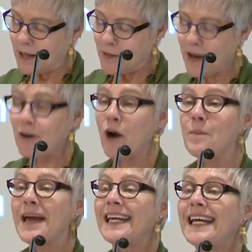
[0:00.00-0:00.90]
There are
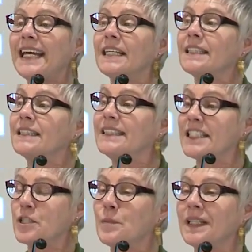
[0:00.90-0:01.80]
many
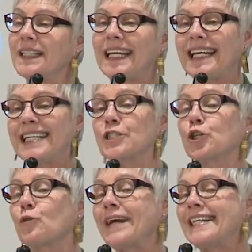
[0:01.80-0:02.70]
disability
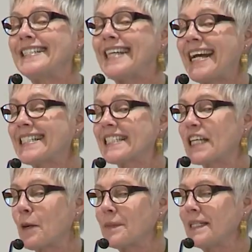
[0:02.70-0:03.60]
integrated dance
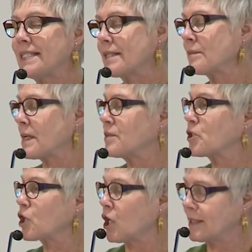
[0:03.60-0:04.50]
companies. Sometimes
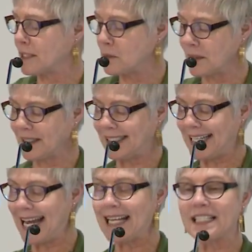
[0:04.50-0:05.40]
it's called disability
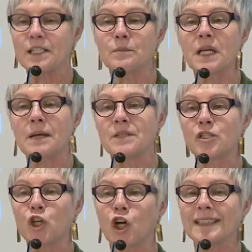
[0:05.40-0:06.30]
dance, sometimes
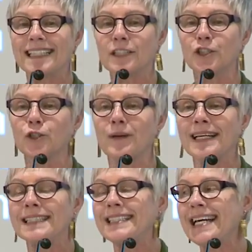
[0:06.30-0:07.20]
it's called
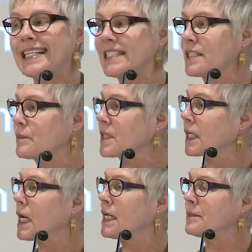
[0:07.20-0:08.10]
integrated dance,
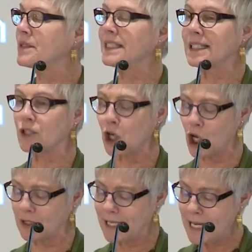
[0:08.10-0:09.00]
sometimes it's
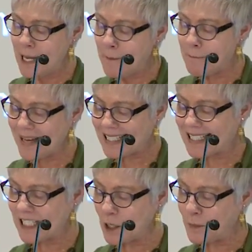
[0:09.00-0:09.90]
called
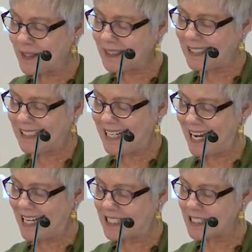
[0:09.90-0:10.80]
mixed ability
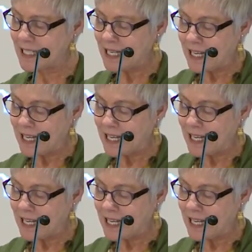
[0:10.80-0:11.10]
dance.